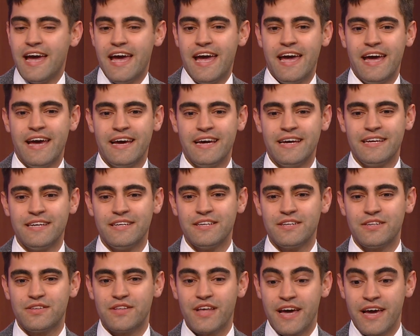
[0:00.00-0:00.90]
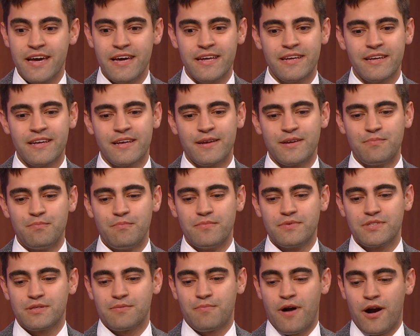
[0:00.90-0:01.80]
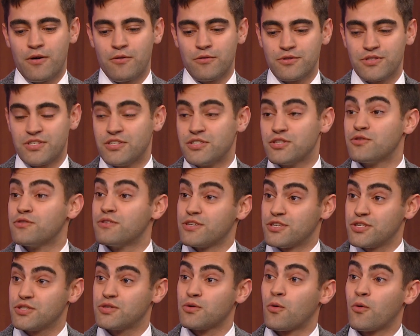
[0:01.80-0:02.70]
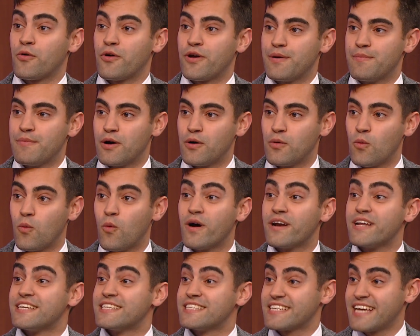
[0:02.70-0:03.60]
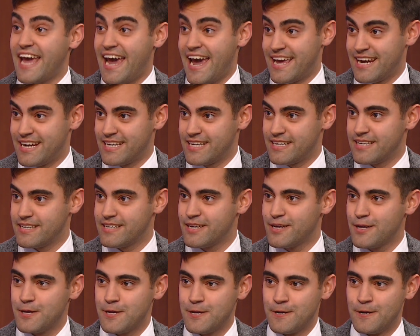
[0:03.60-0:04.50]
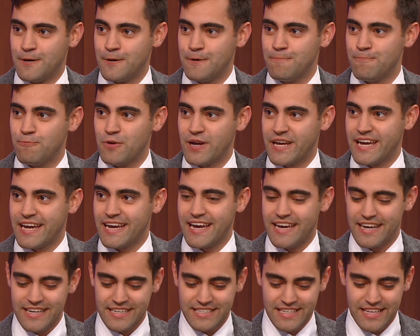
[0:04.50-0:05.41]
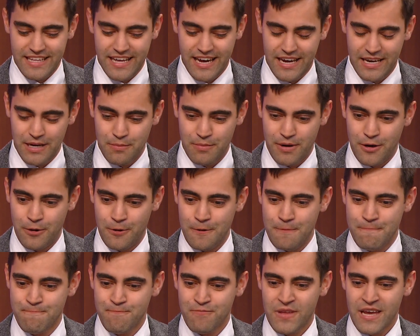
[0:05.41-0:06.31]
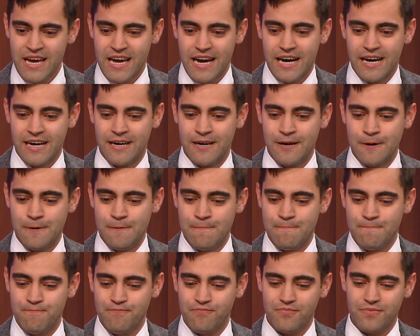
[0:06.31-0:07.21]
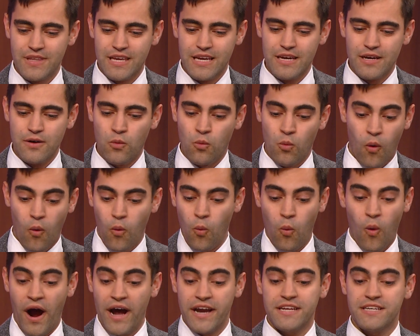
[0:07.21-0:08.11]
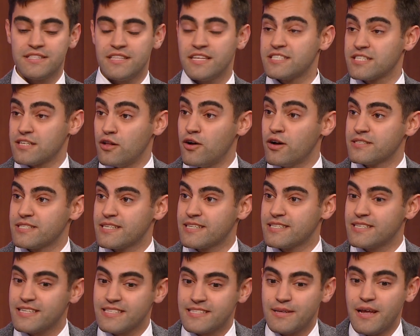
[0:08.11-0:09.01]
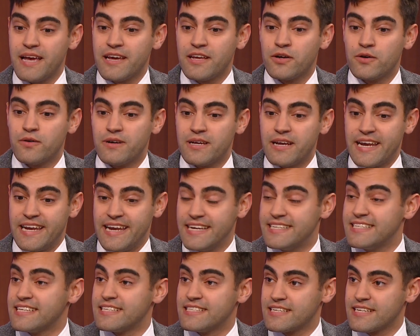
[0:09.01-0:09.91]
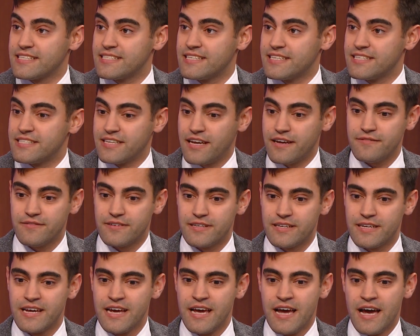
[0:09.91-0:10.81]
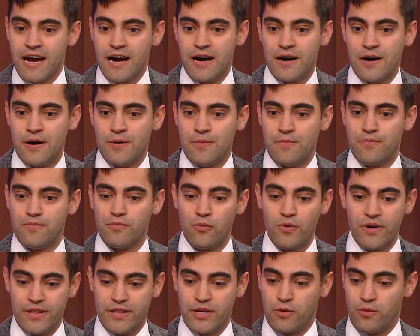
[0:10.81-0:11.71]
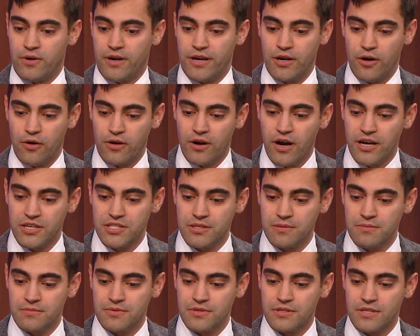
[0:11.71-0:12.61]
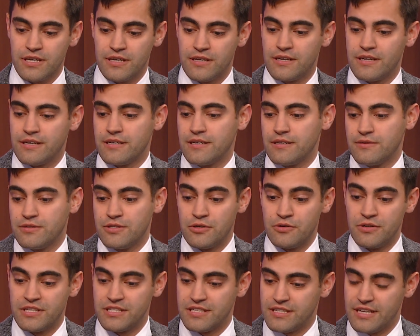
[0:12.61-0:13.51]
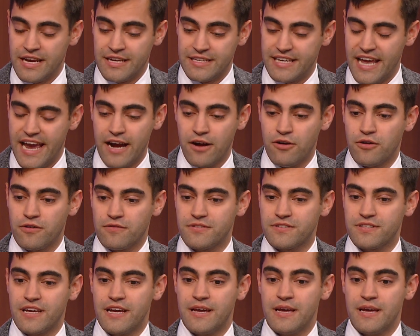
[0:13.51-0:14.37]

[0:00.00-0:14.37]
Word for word: And then spirals into the story about what is Canada. We can get into that about why did this clause exist? You know, in 1867, there were customs duties and tariffs